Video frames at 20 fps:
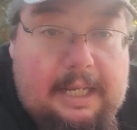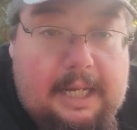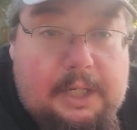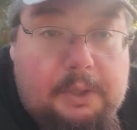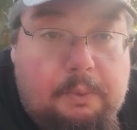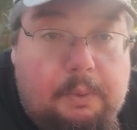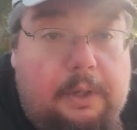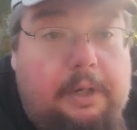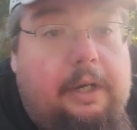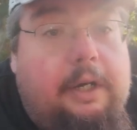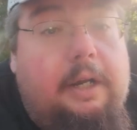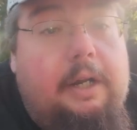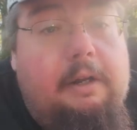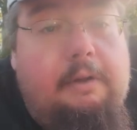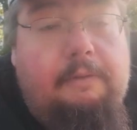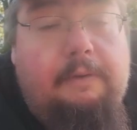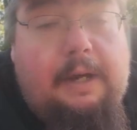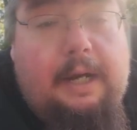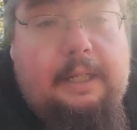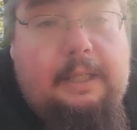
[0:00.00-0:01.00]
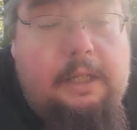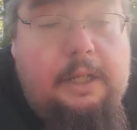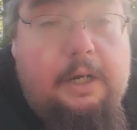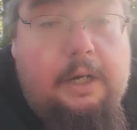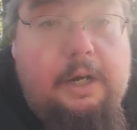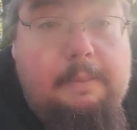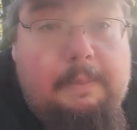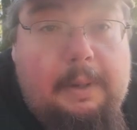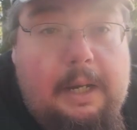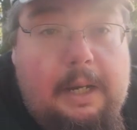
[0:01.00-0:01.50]
That's where you're going to find the
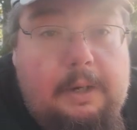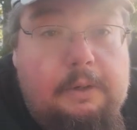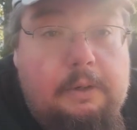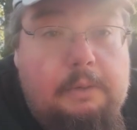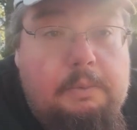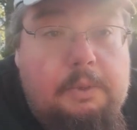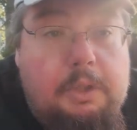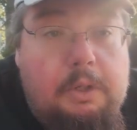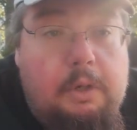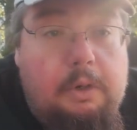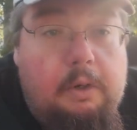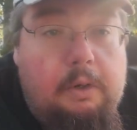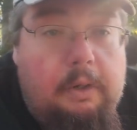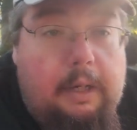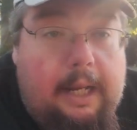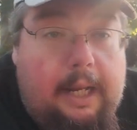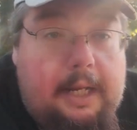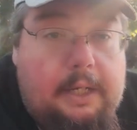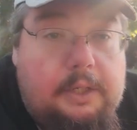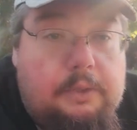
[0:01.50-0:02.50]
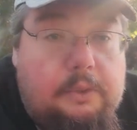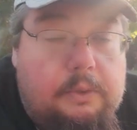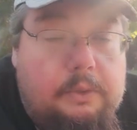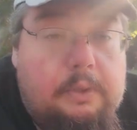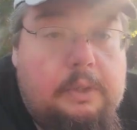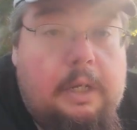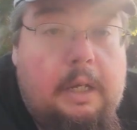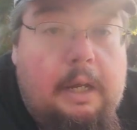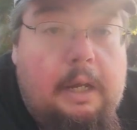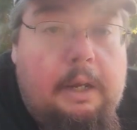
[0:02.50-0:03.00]
Nerdy Man Room Show and
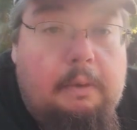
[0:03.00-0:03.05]
Hassle's